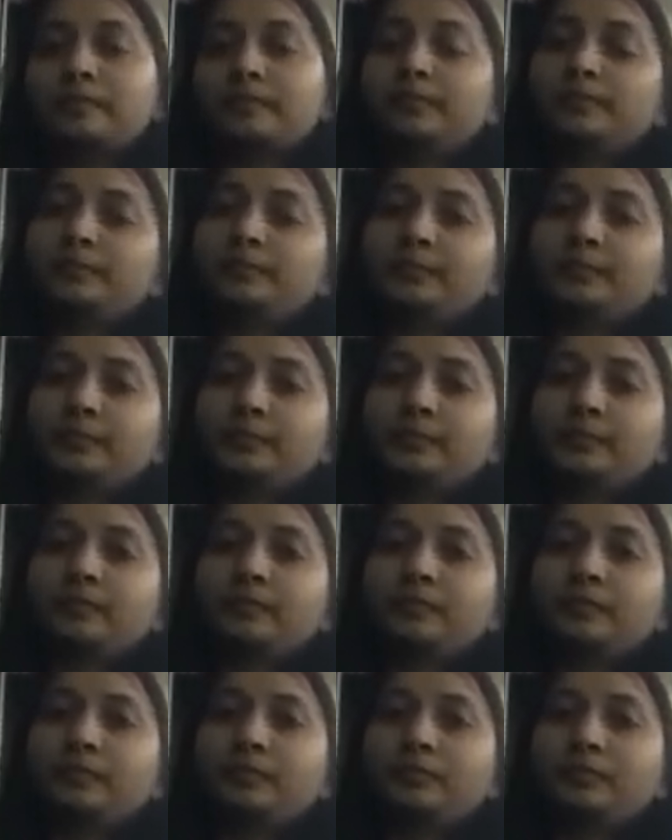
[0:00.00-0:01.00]

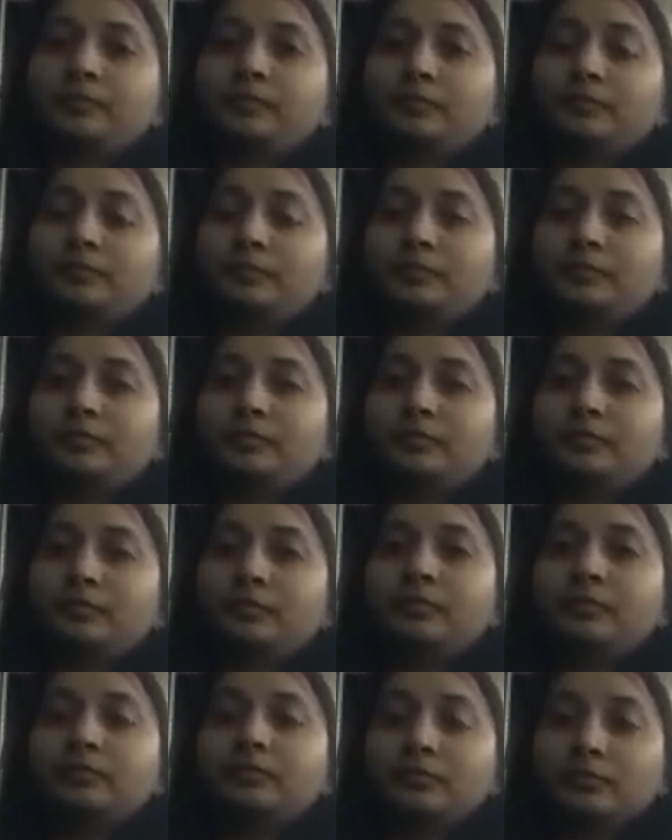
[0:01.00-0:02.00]

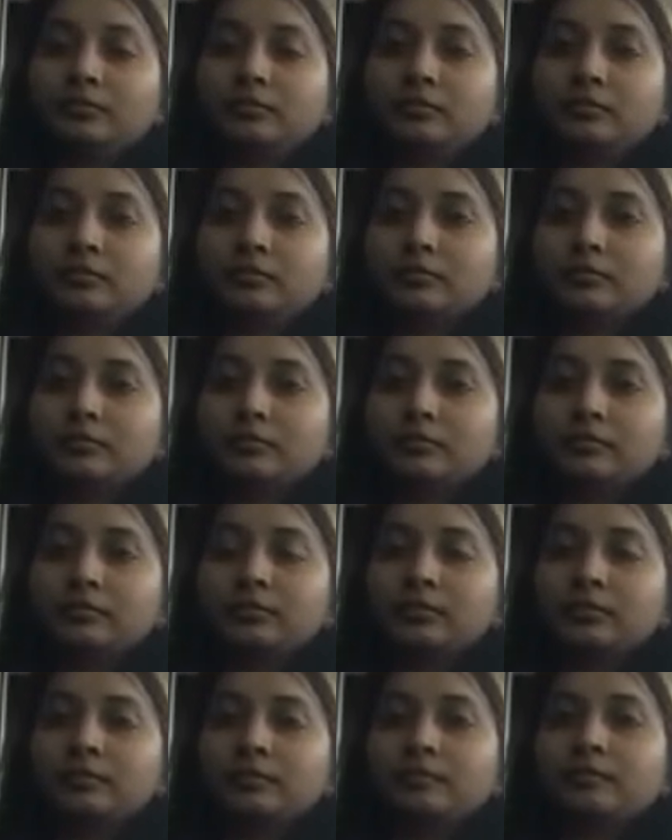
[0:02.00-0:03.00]

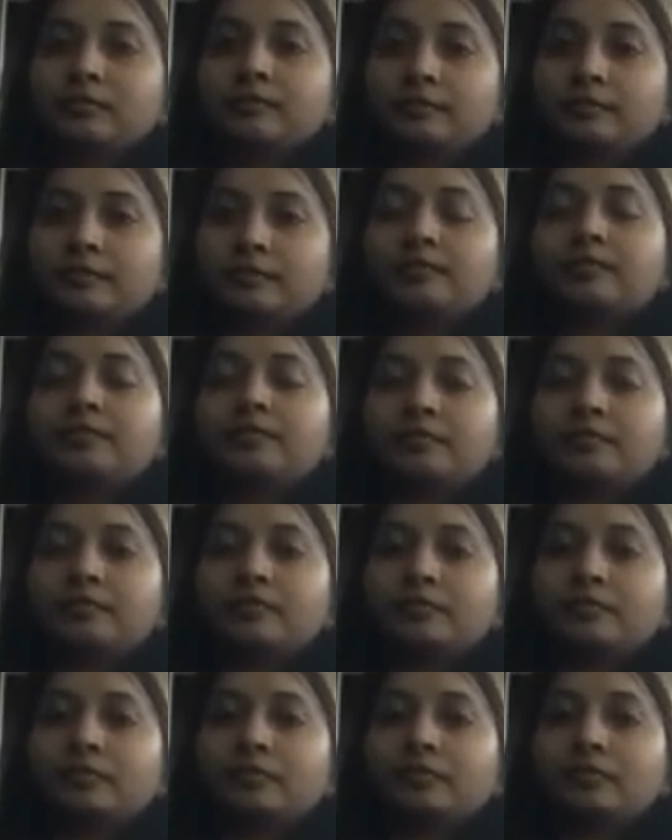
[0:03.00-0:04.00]

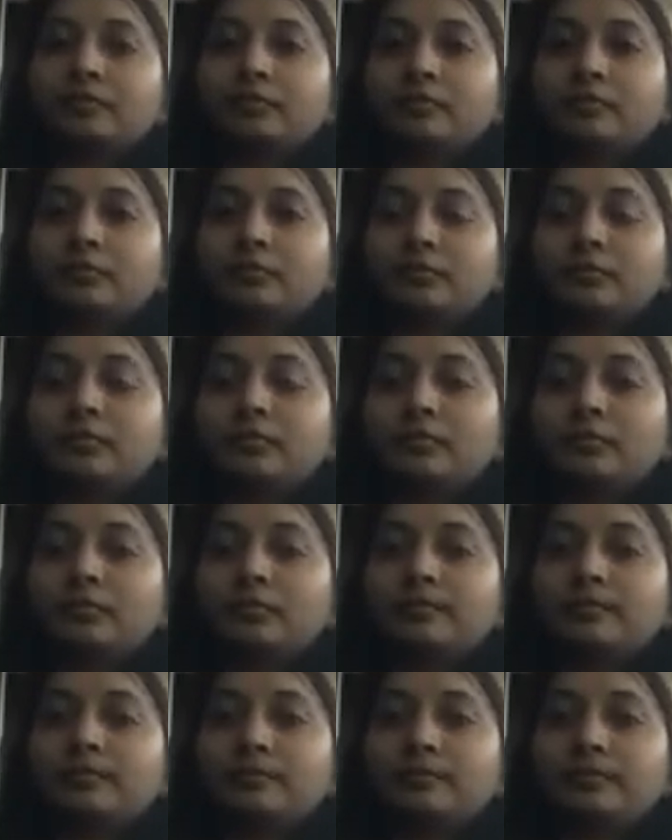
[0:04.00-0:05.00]

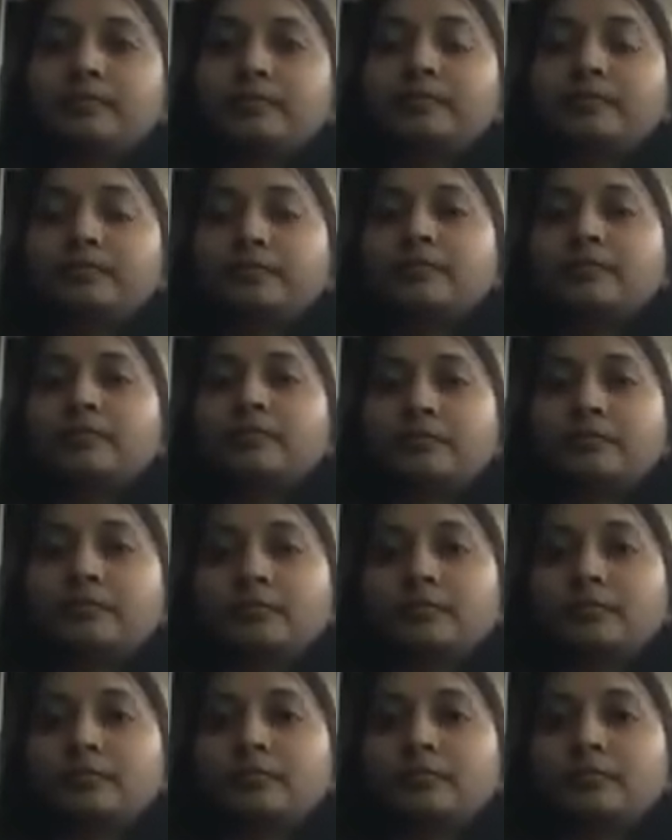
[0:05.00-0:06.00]

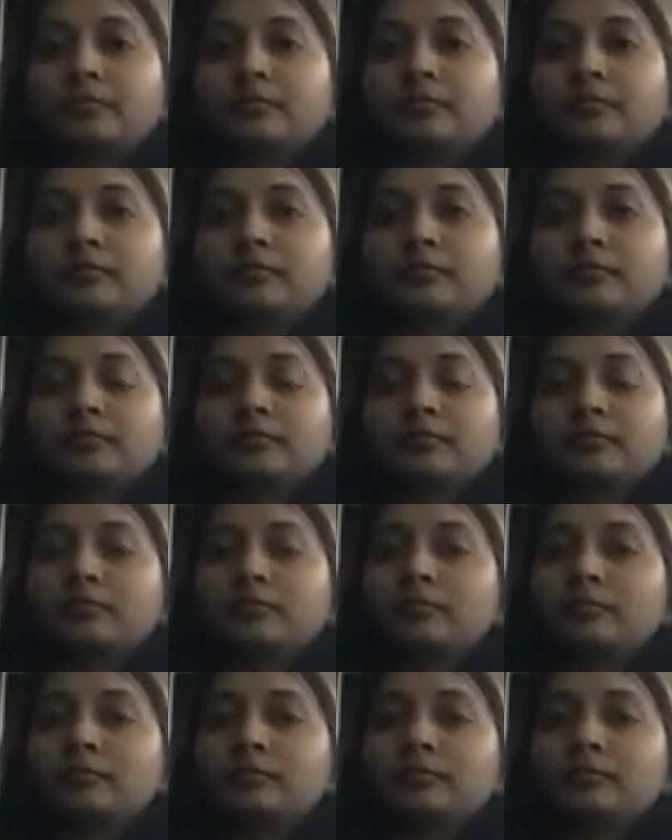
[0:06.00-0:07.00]

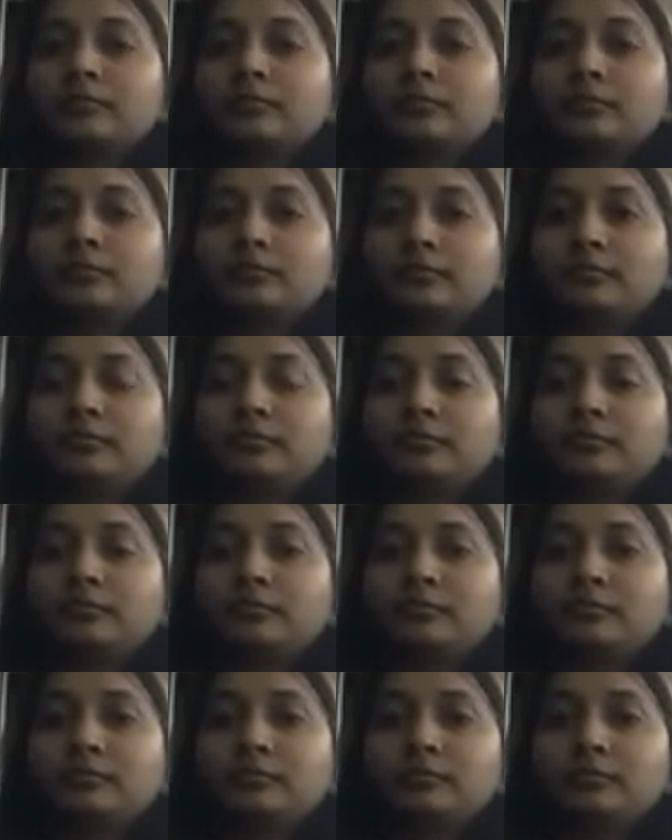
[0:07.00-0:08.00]
(silent)